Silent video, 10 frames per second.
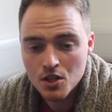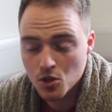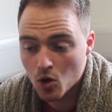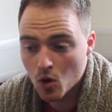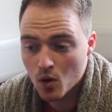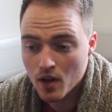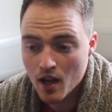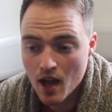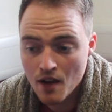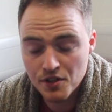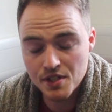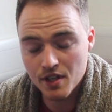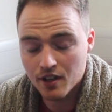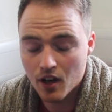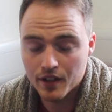So ever since
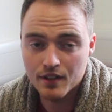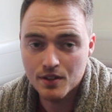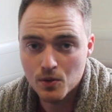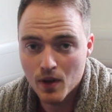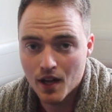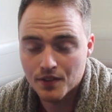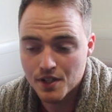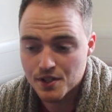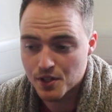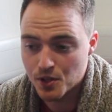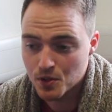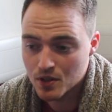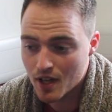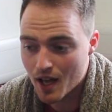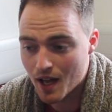I got into
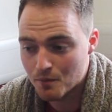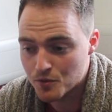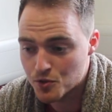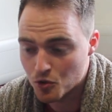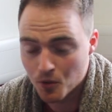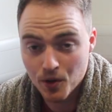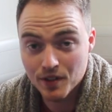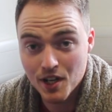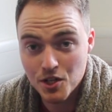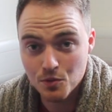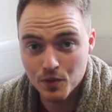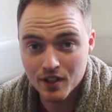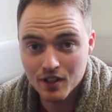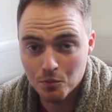DCU during orientation week,